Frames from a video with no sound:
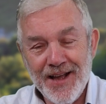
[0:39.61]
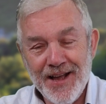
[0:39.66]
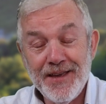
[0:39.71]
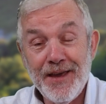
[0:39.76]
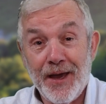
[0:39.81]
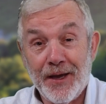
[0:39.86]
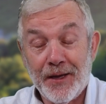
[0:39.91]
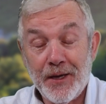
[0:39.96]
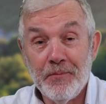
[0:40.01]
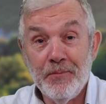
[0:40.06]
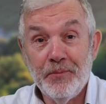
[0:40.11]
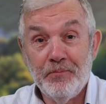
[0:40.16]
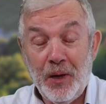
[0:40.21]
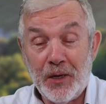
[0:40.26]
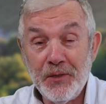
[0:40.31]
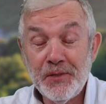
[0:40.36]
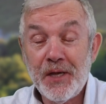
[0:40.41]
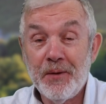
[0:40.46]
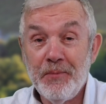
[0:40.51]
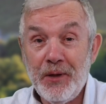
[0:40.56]
Yeah,
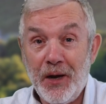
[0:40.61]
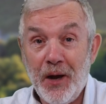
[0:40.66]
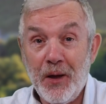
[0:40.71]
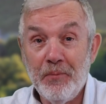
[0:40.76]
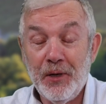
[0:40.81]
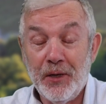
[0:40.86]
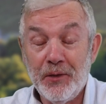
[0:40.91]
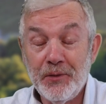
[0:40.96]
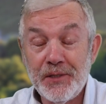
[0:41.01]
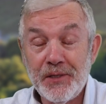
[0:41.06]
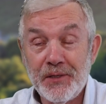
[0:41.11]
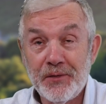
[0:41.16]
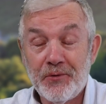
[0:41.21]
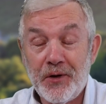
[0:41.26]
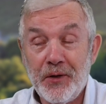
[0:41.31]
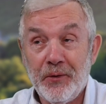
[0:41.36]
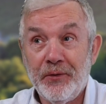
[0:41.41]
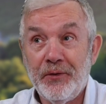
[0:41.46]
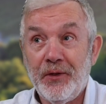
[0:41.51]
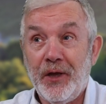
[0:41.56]
post-Camino blues is a
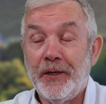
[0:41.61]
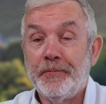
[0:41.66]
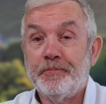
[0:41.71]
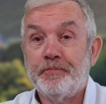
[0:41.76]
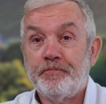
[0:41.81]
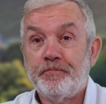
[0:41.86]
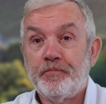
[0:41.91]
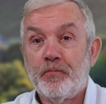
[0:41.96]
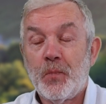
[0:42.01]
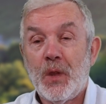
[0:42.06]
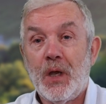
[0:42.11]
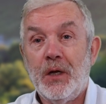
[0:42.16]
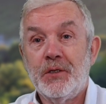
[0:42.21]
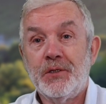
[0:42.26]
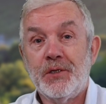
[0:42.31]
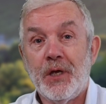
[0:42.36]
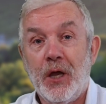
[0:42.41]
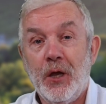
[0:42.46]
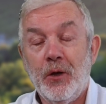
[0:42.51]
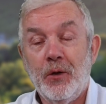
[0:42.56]
real thing.
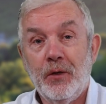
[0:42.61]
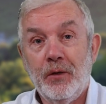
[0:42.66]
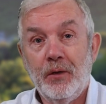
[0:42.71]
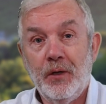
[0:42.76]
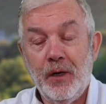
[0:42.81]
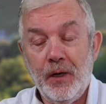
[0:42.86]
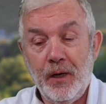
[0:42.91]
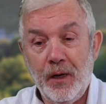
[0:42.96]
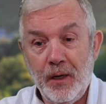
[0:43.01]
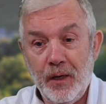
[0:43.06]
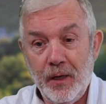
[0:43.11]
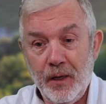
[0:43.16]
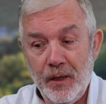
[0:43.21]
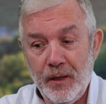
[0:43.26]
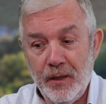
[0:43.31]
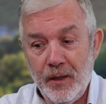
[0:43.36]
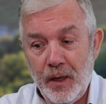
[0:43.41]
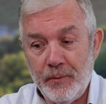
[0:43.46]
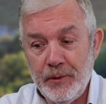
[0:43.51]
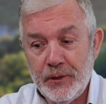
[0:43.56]
So
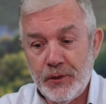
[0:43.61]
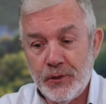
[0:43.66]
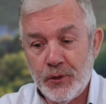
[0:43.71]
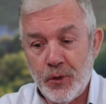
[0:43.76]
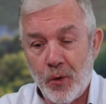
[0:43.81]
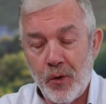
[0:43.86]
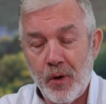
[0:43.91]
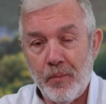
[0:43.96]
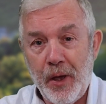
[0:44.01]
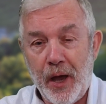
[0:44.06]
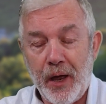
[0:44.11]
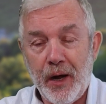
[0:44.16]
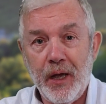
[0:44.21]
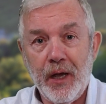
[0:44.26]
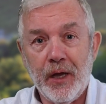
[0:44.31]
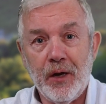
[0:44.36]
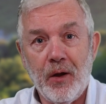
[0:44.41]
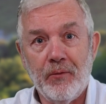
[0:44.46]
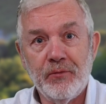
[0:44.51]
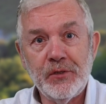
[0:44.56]
let me talk about
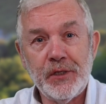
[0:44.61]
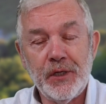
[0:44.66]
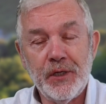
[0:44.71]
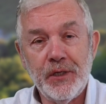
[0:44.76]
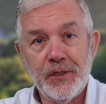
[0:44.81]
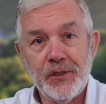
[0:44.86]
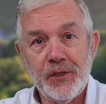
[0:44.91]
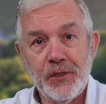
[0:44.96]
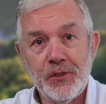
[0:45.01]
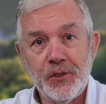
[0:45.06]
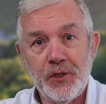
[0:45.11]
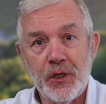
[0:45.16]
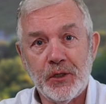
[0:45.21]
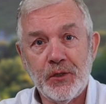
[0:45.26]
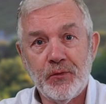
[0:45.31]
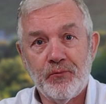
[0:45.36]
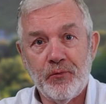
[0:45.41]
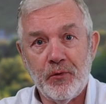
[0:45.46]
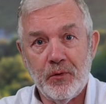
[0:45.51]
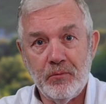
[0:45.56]
it, and obviously this is
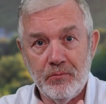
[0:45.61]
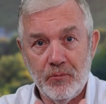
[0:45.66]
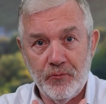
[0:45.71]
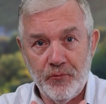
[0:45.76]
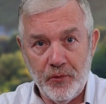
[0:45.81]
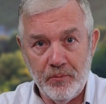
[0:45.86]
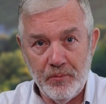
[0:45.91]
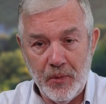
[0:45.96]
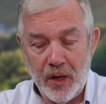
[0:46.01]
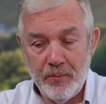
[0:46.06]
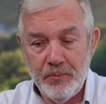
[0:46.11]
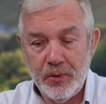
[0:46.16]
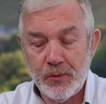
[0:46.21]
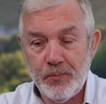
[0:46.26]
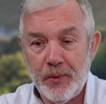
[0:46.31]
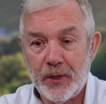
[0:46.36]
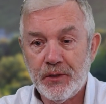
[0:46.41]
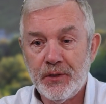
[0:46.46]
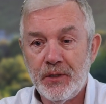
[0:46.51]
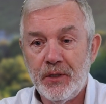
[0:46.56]
just from my
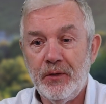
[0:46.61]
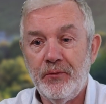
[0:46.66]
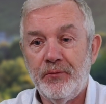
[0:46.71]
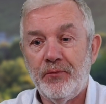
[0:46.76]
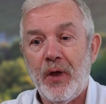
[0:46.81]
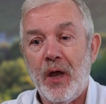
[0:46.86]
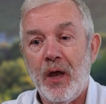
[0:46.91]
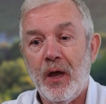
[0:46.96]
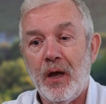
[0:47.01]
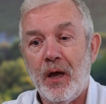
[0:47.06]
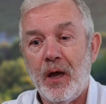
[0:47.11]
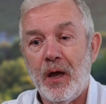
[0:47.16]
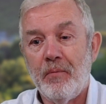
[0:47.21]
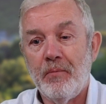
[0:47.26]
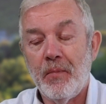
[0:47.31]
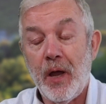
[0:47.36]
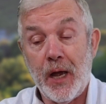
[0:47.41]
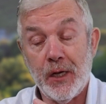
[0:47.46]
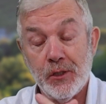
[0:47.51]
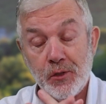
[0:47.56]
perspective.
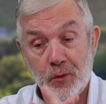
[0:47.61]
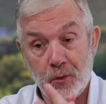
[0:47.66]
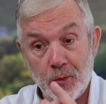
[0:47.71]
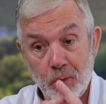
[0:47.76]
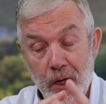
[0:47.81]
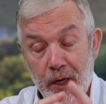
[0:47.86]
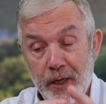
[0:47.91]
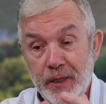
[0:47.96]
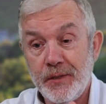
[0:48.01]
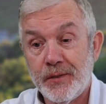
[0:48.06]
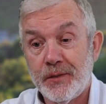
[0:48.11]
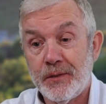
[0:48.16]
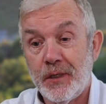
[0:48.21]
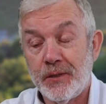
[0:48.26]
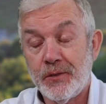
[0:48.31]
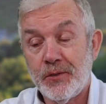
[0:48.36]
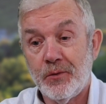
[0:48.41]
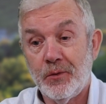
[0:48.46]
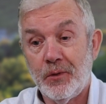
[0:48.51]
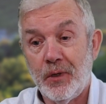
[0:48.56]
As always,
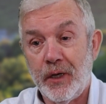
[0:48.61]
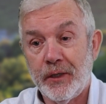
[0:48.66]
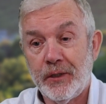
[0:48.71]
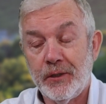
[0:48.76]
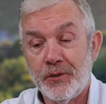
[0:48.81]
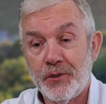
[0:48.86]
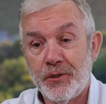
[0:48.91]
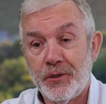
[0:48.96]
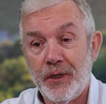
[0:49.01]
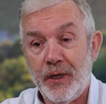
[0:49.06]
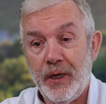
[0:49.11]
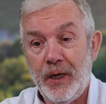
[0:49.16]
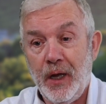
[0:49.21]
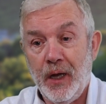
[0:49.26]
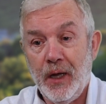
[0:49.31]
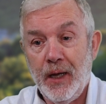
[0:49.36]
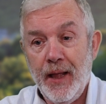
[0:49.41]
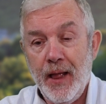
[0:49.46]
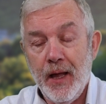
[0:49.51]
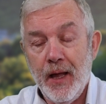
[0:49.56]
that's all I can share.
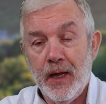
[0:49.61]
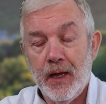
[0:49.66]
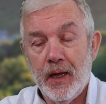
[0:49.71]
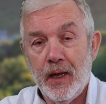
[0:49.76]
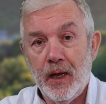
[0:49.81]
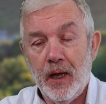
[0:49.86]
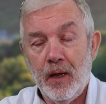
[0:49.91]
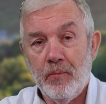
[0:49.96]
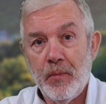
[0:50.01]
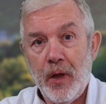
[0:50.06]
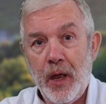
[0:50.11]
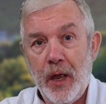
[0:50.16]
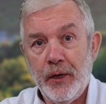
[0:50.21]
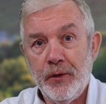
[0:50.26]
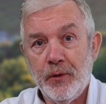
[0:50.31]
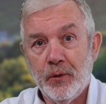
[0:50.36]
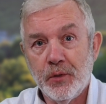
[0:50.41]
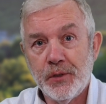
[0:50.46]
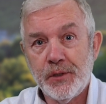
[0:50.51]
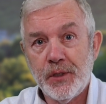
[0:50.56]

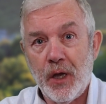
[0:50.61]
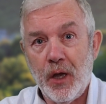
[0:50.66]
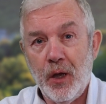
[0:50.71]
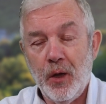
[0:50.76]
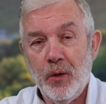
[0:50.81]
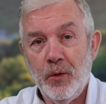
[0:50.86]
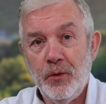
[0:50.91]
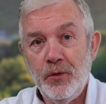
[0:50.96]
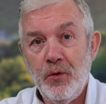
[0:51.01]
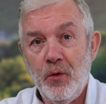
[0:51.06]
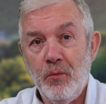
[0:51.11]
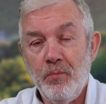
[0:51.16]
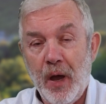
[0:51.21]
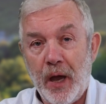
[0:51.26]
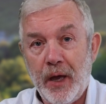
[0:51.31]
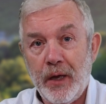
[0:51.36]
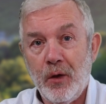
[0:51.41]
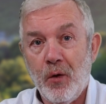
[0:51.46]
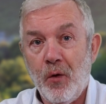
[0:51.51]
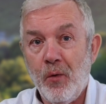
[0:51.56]
And also, you
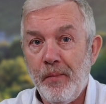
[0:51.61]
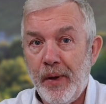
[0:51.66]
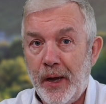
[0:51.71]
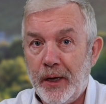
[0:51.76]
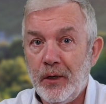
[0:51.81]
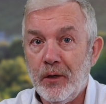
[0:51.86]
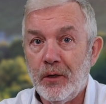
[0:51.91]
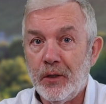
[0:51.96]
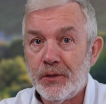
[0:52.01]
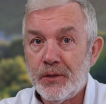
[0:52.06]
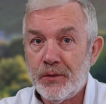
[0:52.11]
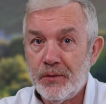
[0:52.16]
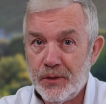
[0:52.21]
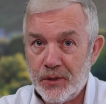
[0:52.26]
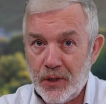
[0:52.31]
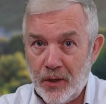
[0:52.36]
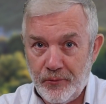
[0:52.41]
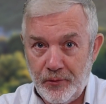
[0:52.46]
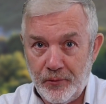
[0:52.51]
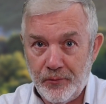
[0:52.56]
may or may not
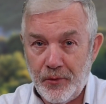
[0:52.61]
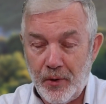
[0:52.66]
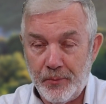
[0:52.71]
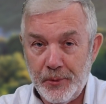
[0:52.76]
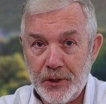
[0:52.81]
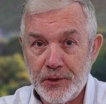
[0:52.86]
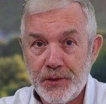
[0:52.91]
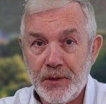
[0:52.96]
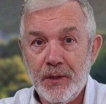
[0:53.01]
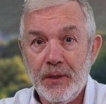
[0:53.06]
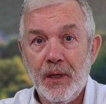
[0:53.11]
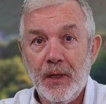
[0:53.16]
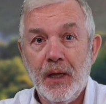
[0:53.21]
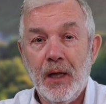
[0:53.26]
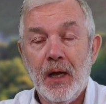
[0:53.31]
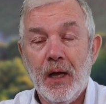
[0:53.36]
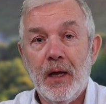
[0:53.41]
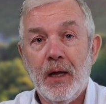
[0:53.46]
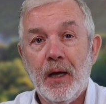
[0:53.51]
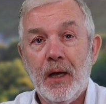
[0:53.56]
suffer from it.
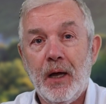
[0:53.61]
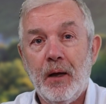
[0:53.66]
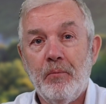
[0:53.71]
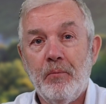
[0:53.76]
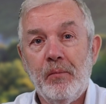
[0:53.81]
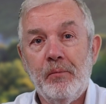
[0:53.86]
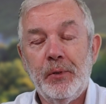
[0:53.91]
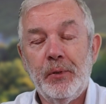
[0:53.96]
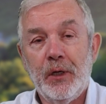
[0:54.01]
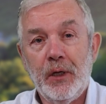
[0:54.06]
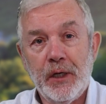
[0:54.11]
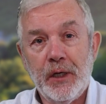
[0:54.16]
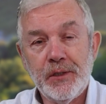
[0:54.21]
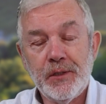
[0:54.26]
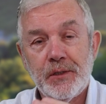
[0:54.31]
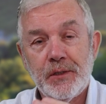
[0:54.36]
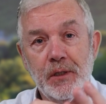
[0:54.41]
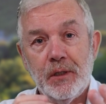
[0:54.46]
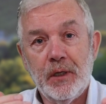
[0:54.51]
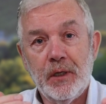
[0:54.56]
But
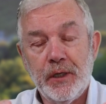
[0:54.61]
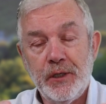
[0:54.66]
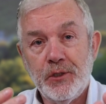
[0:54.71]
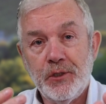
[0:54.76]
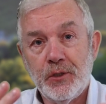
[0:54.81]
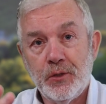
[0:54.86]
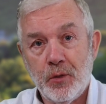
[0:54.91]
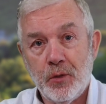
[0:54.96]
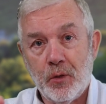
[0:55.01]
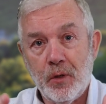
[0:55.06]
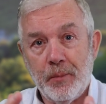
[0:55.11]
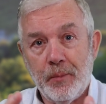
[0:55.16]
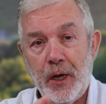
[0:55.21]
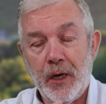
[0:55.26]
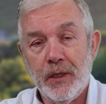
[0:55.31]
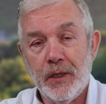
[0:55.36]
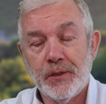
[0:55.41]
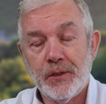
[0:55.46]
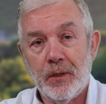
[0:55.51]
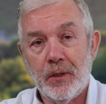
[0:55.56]
let's at least talk
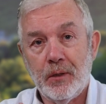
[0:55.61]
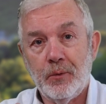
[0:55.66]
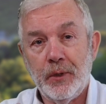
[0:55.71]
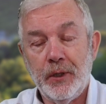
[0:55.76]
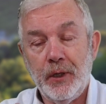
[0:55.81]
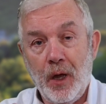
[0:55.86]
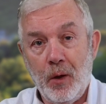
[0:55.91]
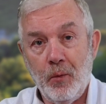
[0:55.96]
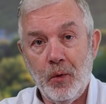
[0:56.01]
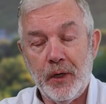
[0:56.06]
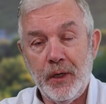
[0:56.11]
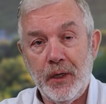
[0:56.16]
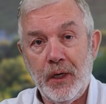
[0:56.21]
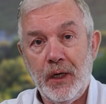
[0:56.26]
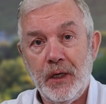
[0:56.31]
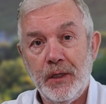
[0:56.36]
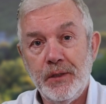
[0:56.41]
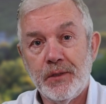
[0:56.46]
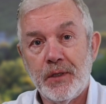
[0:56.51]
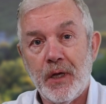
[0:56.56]
about it so that we know what it
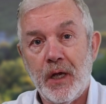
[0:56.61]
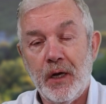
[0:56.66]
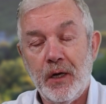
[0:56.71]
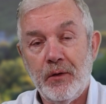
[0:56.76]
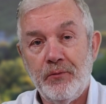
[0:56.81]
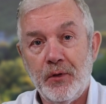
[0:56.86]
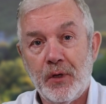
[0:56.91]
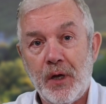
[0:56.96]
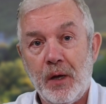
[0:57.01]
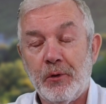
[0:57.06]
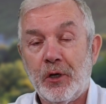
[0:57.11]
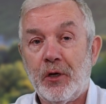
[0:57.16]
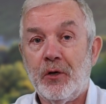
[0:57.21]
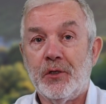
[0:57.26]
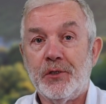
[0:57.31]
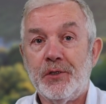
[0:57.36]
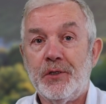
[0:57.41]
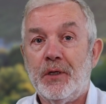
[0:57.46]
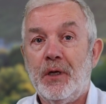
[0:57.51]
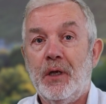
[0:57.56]
is, and if you come
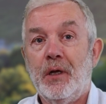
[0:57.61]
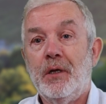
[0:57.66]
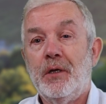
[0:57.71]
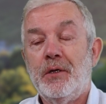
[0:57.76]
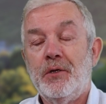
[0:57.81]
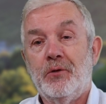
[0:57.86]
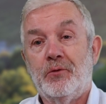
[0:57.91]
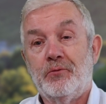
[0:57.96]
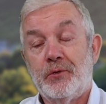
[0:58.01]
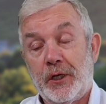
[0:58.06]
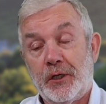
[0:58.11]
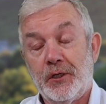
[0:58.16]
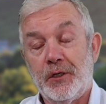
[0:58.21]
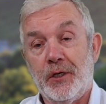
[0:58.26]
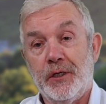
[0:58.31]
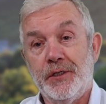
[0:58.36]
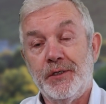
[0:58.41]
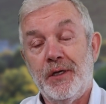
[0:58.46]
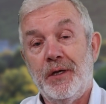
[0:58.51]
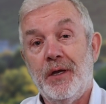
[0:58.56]
across it, you'll
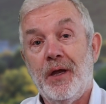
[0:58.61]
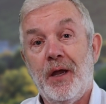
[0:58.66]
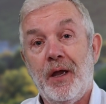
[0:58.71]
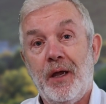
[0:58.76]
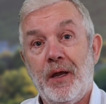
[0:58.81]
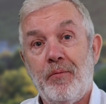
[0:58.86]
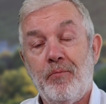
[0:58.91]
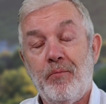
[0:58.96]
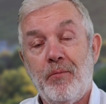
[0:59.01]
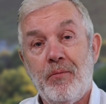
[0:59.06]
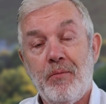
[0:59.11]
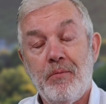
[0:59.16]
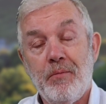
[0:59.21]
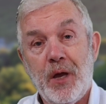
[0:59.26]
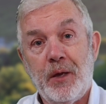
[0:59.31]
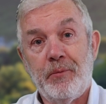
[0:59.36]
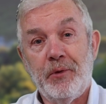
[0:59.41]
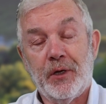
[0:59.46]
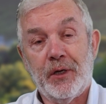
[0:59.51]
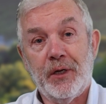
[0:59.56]
recognise it, and
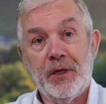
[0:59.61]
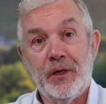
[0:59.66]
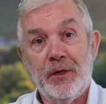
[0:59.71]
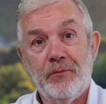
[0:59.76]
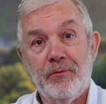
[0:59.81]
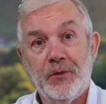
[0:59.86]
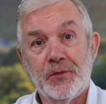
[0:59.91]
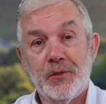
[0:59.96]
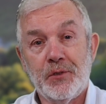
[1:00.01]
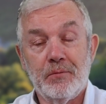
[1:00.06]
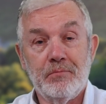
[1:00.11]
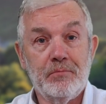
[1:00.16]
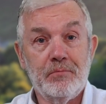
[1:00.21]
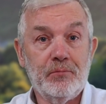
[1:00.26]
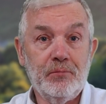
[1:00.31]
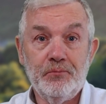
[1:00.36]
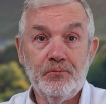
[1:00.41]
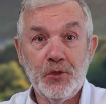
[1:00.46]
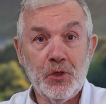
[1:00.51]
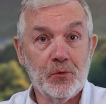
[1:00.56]
maybe I can give you some
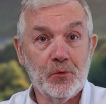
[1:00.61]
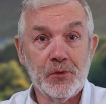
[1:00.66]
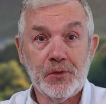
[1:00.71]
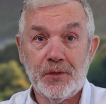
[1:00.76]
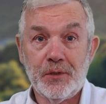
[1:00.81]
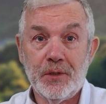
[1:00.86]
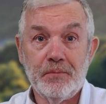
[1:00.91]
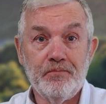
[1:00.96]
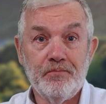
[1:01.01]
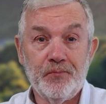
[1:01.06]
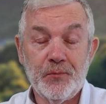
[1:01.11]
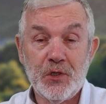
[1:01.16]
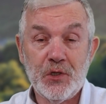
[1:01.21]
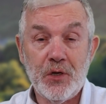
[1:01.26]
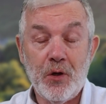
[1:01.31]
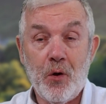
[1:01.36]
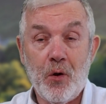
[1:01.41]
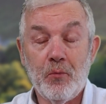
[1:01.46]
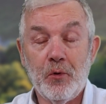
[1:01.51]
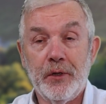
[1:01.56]
tools to
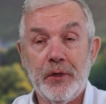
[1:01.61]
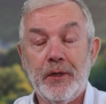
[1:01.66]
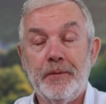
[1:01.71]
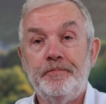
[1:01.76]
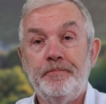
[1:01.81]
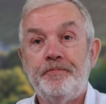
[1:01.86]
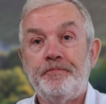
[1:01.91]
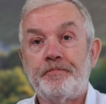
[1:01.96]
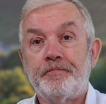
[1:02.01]
help with it.